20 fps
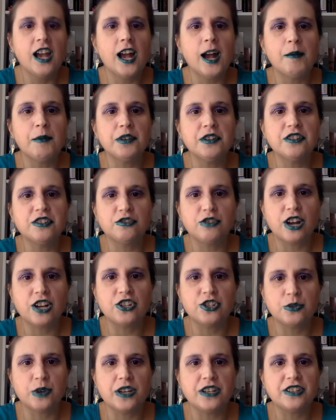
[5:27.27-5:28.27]
Emily's
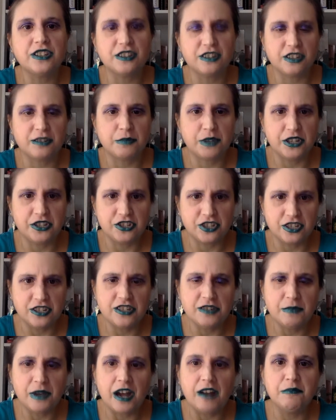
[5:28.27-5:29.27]
graduation speech
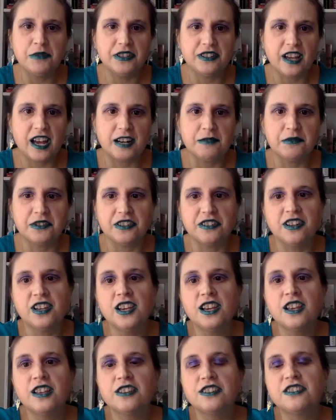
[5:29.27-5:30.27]
is about Miz Addams, and
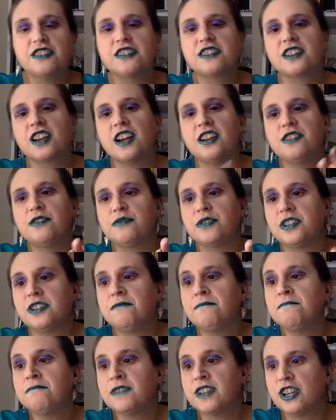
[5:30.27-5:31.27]
this is kind of
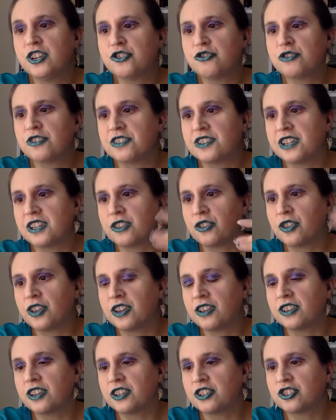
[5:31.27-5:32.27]
an interesting
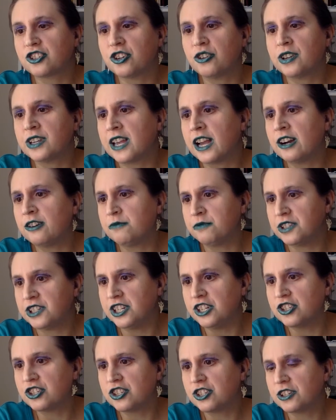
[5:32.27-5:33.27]
thing, like showing how
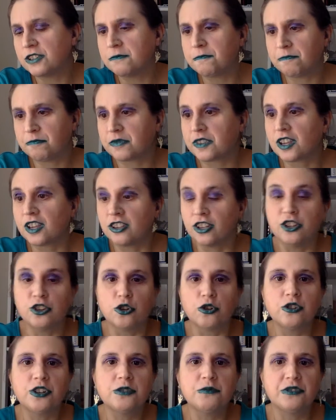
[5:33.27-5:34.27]
teaching and
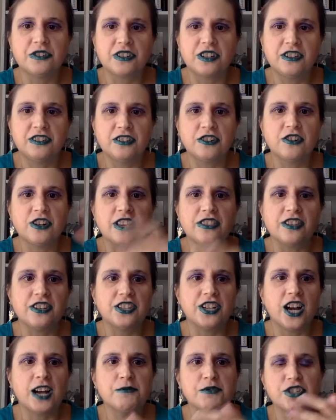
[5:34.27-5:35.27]
learning was considered at the
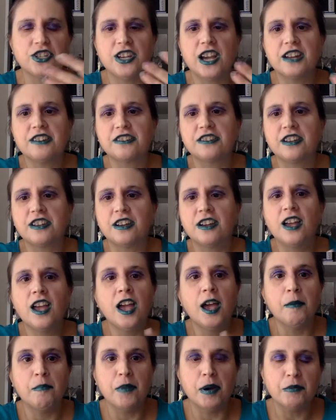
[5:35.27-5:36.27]
time. She has to
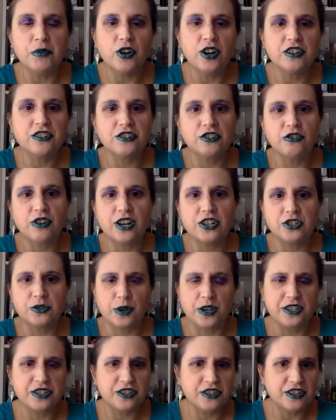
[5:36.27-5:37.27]
memorize her
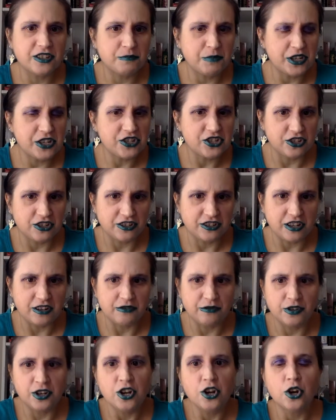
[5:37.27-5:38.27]
graduation speech instead
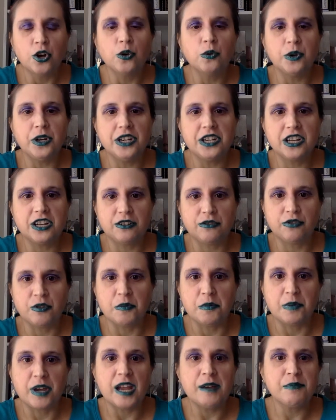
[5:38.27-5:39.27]
of reading it from
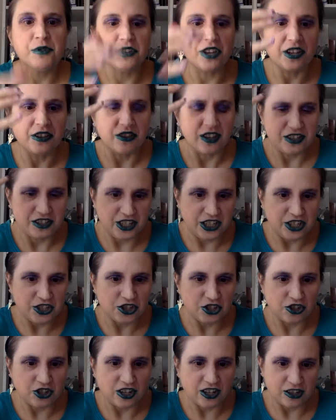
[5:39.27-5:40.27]
a paper. Like the
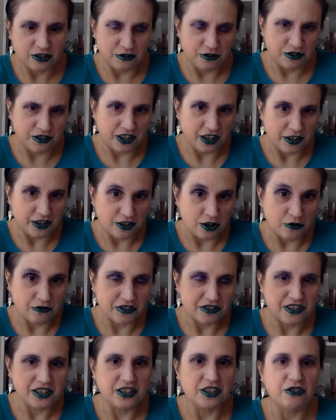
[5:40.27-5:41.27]
teacher who's like
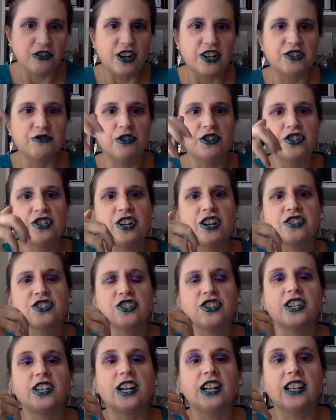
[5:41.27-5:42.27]
overseeing the graduation
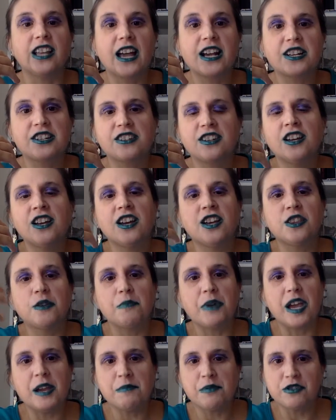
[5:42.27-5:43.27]
actually collects the
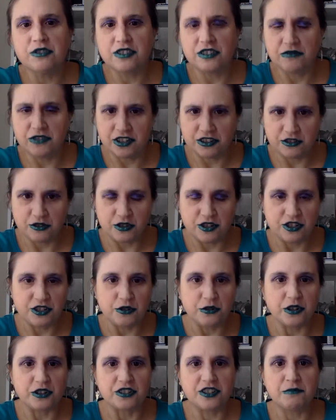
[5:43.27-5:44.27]
papers of the students
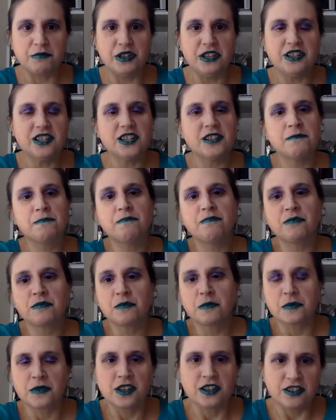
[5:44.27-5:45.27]
who are speaking,
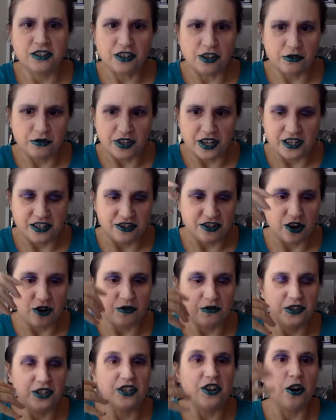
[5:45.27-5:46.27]
so they
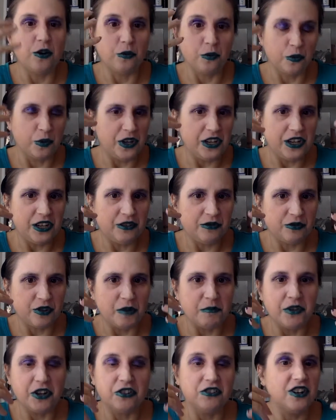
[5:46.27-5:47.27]
don't, you know, read
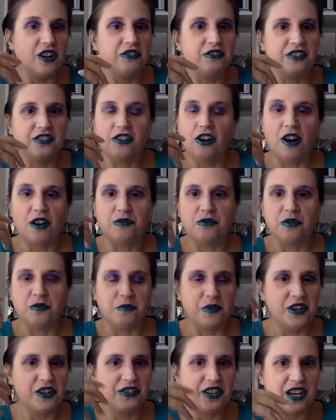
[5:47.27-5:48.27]
from their notes. God
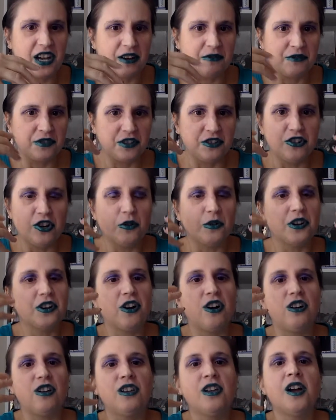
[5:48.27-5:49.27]
forbid, they have to know it
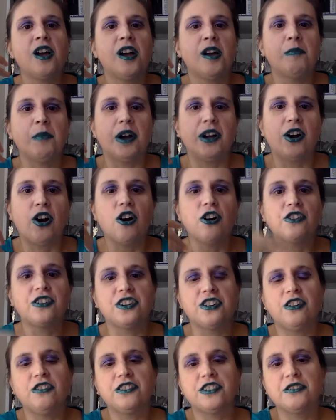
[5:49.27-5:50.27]
all by heart.
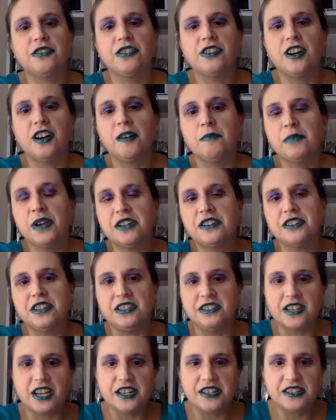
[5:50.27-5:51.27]
And also in the um,
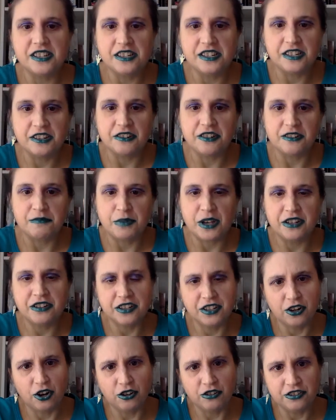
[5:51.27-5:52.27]
Betsy-Tacy series,
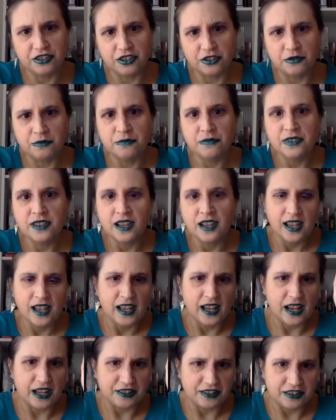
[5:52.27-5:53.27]
Betsy also
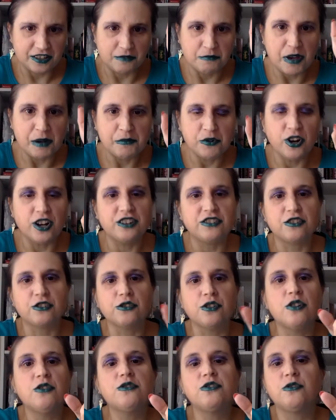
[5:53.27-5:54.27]
has to memorize
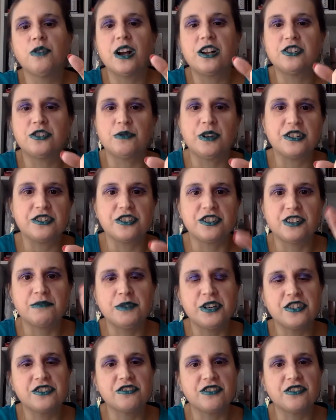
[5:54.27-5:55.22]
her own graduation speech.